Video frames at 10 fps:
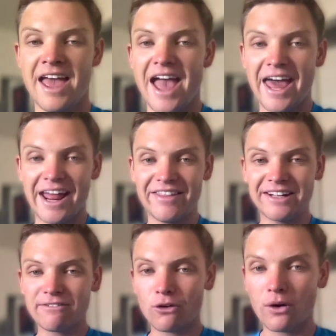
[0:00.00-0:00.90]
And I
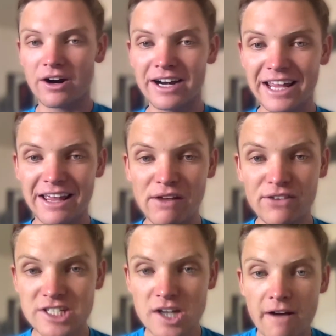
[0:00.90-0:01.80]
think if
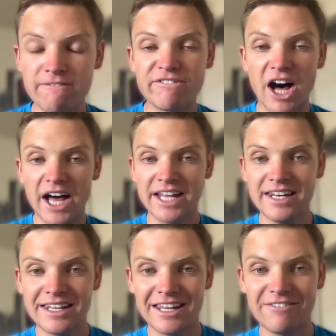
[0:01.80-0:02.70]
it's not
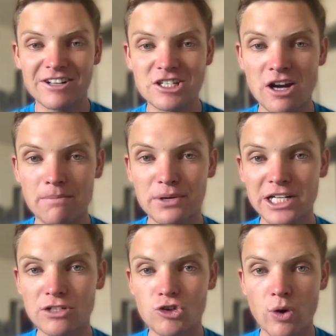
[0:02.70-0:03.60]
fun, if it's not
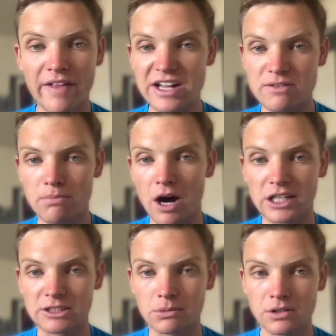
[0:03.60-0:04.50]
bringing you joy, that's
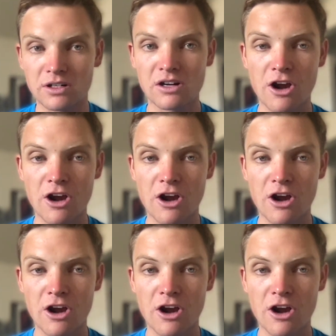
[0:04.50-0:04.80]
impossible.